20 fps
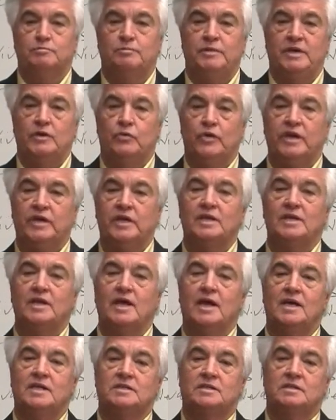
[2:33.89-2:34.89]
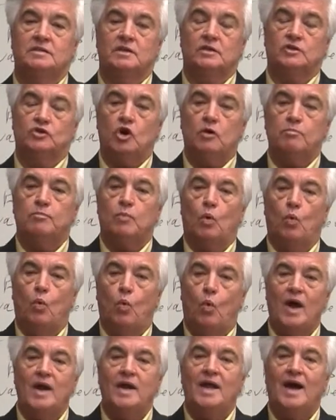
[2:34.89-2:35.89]
been recognized in the top
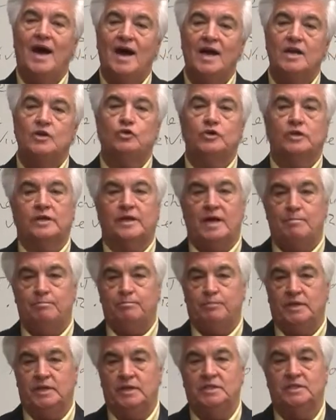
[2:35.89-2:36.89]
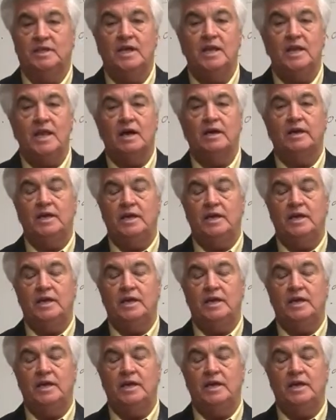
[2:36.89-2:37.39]
100 companies in our